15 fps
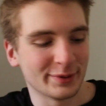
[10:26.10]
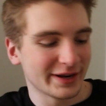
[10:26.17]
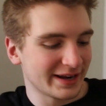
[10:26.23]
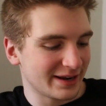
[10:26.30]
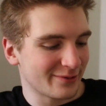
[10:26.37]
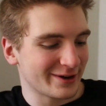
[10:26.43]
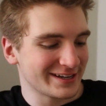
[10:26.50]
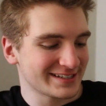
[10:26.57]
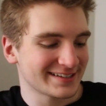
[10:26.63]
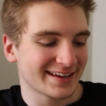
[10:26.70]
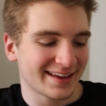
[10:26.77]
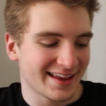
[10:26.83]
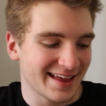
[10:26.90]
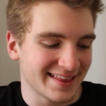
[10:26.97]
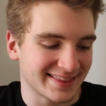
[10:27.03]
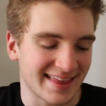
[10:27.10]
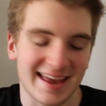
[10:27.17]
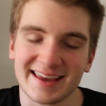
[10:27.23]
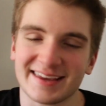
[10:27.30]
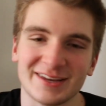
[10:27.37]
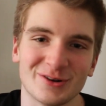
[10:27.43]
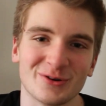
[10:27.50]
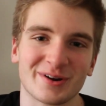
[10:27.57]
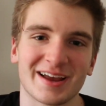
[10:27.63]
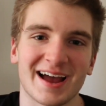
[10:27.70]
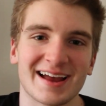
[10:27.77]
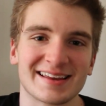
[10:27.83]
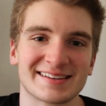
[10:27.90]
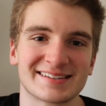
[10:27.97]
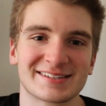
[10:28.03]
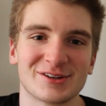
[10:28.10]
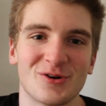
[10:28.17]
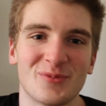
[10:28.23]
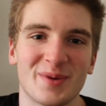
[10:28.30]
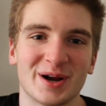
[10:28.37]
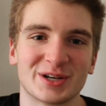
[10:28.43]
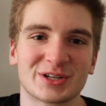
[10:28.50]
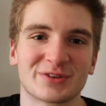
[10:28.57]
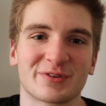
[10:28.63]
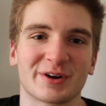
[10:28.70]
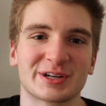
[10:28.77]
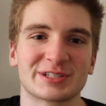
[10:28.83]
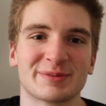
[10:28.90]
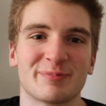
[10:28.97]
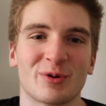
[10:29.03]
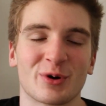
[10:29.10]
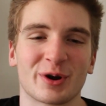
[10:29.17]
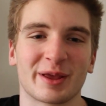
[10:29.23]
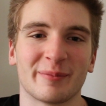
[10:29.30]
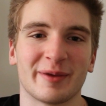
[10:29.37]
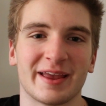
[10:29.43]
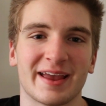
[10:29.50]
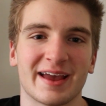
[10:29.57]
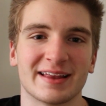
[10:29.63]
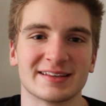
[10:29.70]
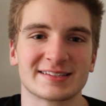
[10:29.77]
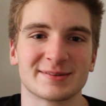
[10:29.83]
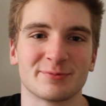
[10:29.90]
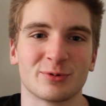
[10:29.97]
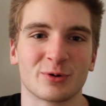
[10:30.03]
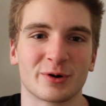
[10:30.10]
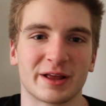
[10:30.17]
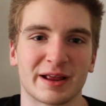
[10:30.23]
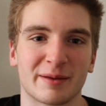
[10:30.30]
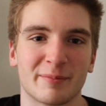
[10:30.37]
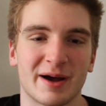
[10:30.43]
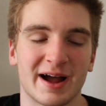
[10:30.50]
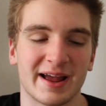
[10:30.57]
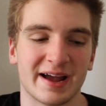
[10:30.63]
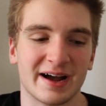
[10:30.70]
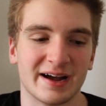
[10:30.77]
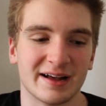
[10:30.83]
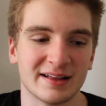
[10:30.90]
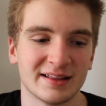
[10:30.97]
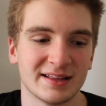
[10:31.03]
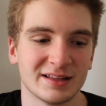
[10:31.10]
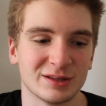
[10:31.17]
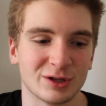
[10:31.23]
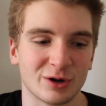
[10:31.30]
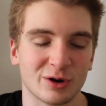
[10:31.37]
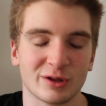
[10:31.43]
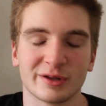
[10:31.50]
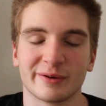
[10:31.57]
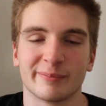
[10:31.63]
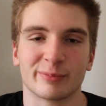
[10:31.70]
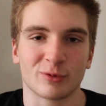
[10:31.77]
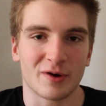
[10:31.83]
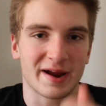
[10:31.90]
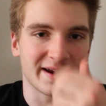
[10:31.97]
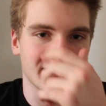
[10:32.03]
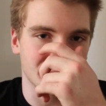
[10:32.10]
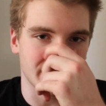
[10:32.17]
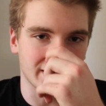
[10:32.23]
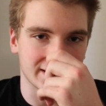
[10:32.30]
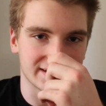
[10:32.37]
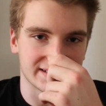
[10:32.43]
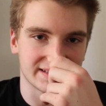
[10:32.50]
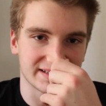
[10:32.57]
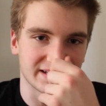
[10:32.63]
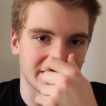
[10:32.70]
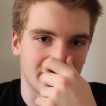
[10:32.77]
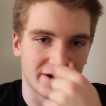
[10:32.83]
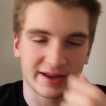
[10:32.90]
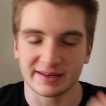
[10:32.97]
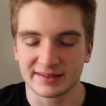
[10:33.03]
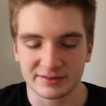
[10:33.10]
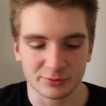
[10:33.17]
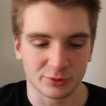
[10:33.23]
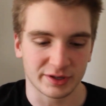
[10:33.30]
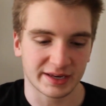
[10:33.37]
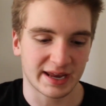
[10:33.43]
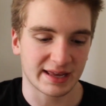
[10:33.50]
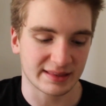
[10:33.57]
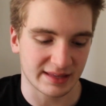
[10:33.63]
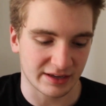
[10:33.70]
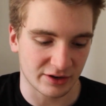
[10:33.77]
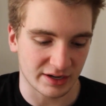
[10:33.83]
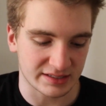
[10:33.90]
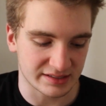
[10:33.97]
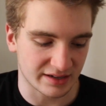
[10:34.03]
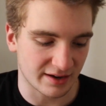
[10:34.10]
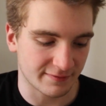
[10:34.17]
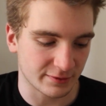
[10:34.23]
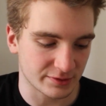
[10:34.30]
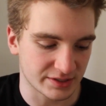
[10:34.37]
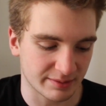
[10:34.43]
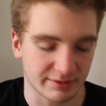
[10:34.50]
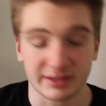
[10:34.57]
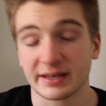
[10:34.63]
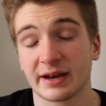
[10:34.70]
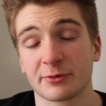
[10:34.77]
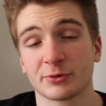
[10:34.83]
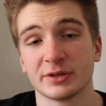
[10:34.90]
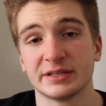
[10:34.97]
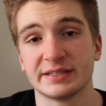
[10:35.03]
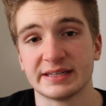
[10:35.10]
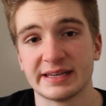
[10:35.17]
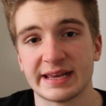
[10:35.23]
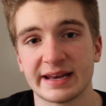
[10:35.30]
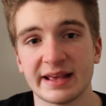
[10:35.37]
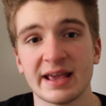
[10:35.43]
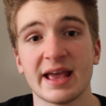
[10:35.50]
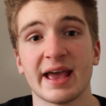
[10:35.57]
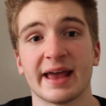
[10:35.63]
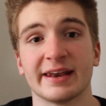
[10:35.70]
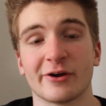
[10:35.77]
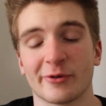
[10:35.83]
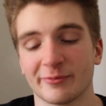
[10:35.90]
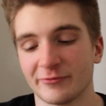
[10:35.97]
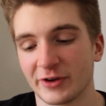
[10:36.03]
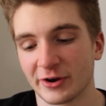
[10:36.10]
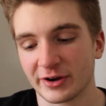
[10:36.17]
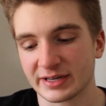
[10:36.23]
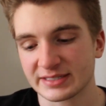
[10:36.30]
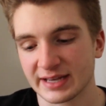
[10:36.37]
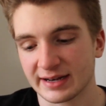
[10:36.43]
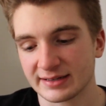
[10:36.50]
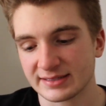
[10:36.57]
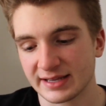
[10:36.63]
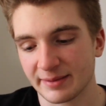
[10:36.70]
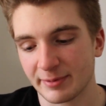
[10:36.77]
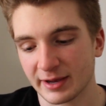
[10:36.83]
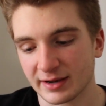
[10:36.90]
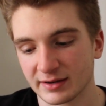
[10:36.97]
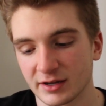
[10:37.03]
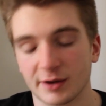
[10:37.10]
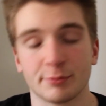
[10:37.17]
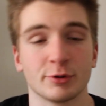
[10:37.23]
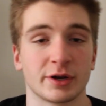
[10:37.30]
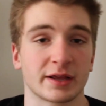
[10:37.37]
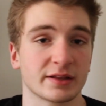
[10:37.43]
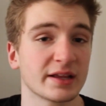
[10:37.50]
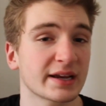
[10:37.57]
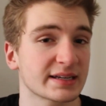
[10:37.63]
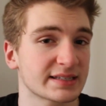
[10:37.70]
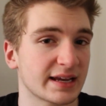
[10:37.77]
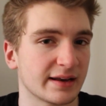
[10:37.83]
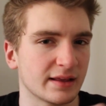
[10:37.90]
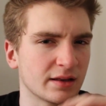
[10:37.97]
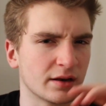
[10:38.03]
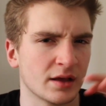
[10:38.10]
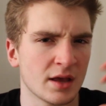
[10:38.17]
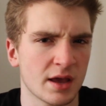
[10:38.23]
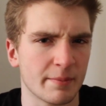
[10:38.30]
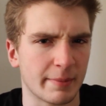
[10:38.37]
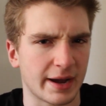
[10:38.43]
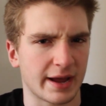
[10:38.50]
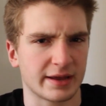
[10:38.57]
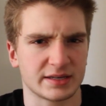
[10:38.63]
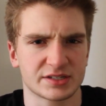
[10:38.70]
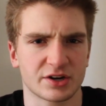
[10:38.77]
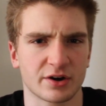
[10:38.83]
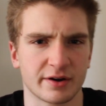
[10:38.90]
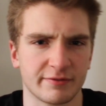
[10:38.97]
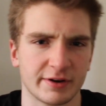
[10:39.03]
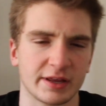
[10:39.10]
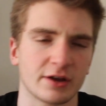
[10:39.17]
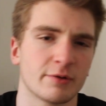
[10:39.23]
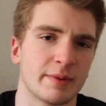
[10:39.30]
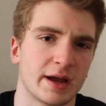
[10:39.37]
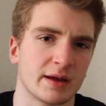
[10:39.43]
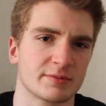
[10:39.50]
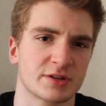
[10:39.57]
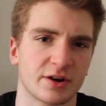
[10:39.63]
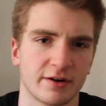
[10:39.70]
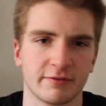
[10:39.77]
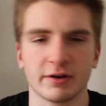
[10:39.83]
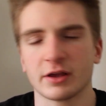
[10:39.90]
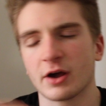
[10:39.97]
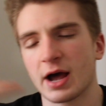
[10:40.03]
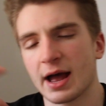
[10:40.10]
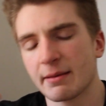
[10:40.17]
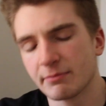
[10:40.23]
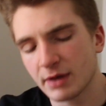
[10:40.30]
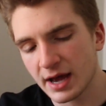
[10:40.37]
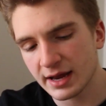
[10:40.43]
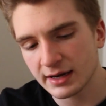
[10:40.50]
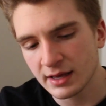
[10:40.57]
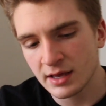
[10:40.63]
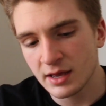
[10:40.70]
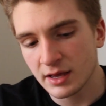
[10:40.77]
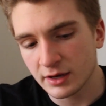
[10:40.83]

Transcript: But anyways, thank you guys so much for supporting me and supporting my little break, because you know, I really can't thank you guys enough. It was something that I really did need, and now I'm very excited to get back into uploading. And like I said in my I'm sorry video, I'm not